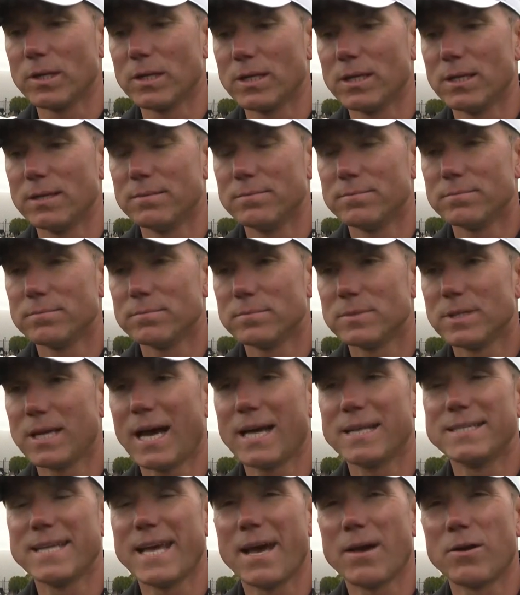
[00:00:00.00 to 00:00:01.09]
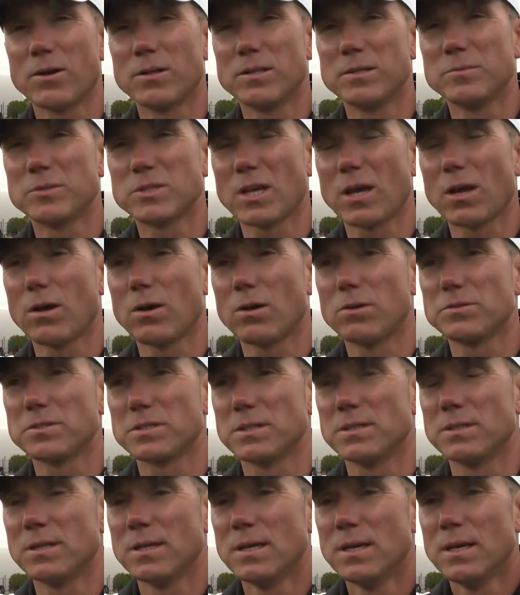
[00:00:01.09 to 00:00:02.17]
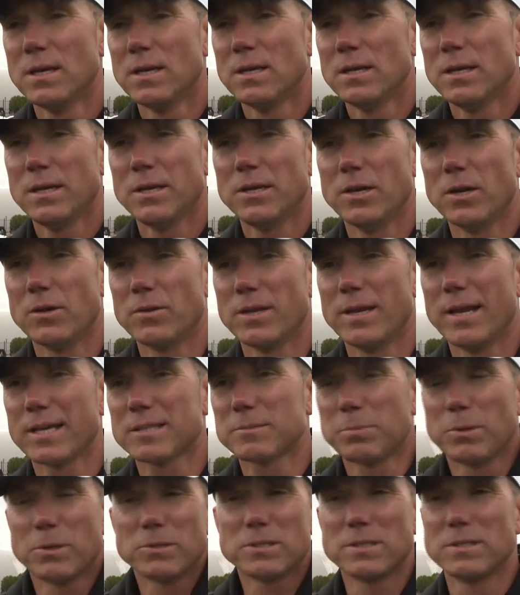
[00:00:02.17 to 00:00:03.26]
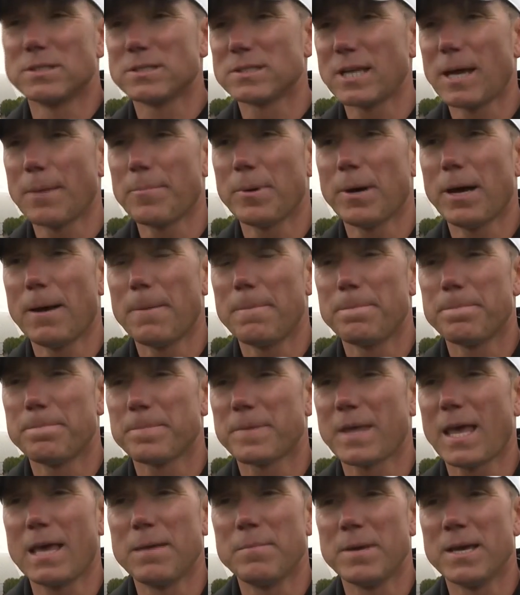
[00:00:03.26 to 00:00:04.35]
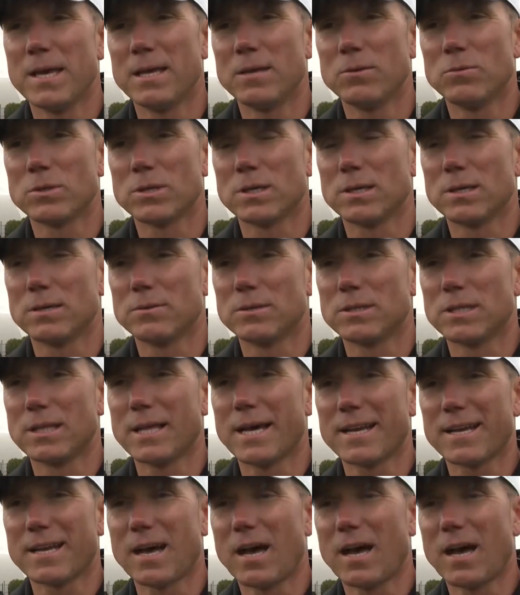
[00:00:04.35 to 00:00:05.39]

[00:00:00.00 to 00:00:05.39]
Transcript: really got down on themselves, and you know, the next person to step up came in with a with a lot